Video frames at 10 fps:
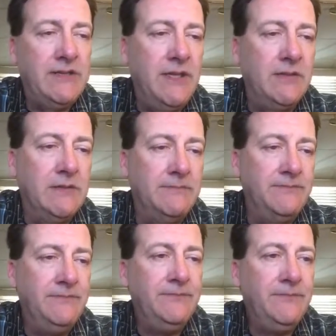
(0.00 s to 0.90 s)
Kingdom,
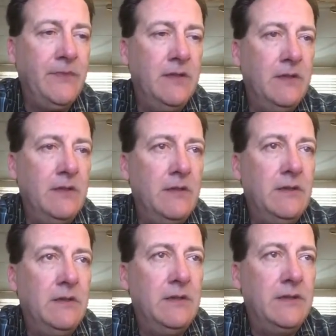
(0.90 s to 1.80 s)

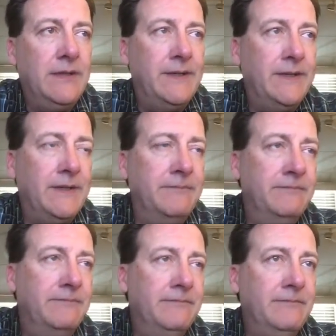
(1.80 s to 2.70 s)
and
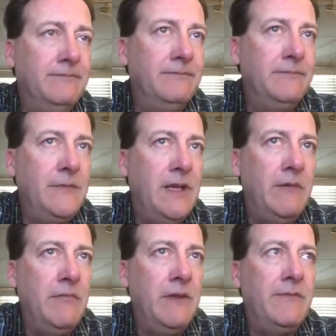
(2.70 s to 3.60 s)

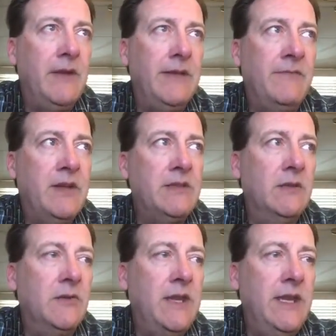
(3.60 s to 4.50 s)
if I've got the
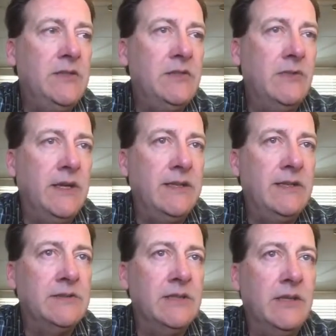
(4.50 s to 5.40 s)
location right,
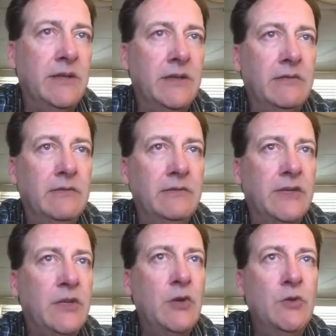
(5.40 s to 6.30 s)
there's the
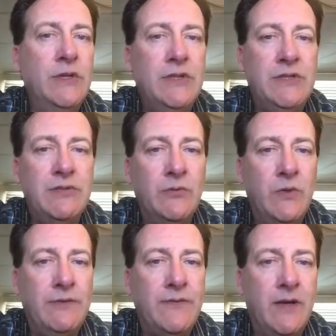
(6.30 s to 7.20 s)
Coolidge
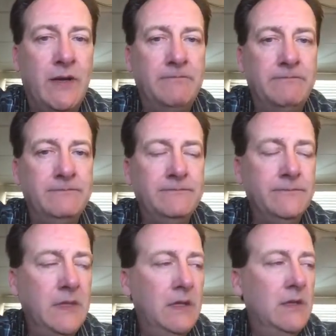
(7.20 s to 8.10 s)
wind farm.
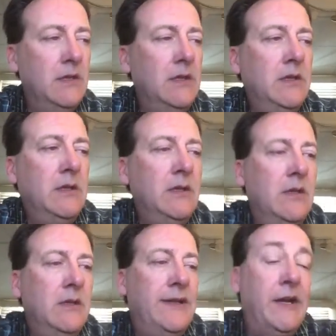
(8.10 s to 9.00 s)

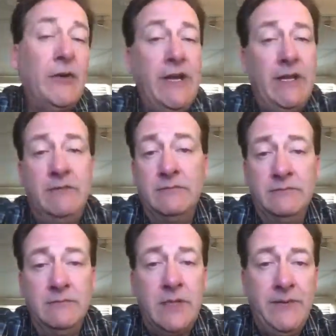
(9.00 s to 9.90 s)
Now, granted,
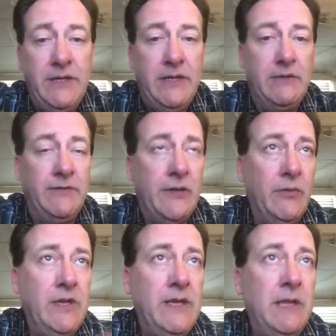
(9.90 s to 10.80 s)
they're
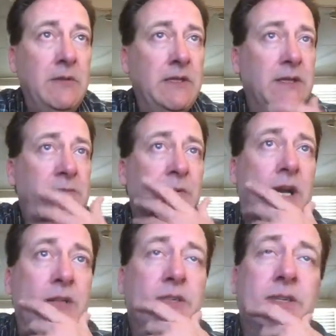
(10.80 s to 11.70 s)
renaming these
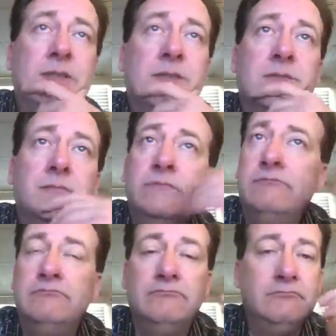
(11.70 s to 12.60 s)
projects.
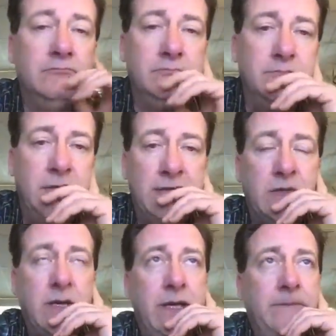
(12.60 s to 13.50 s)
That's
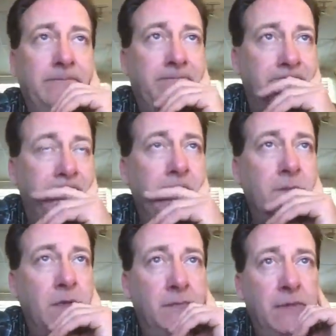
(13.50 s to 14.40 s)
great.
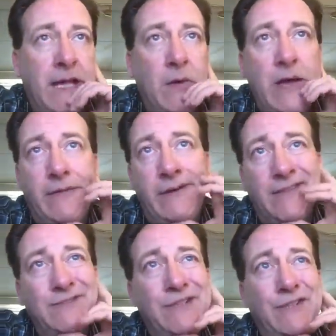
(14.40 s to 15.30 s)
However,
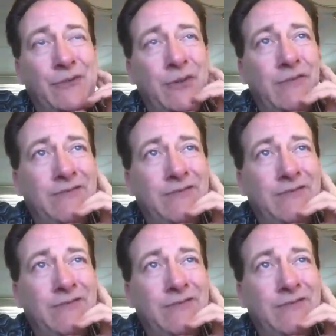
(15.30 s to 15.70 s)
when you